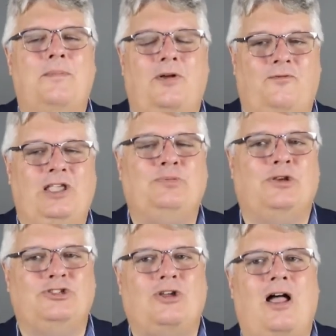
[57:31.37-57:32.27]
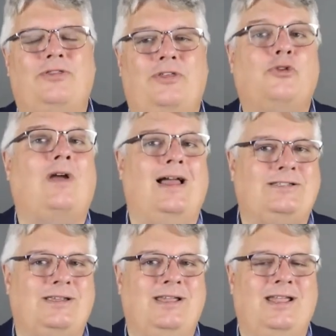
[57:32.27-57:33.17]
but Facebook saw the
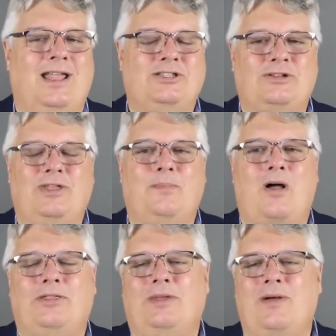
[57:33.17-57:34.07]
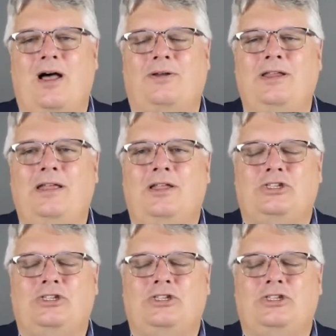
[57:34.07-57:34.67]
threat, and so they bought them out.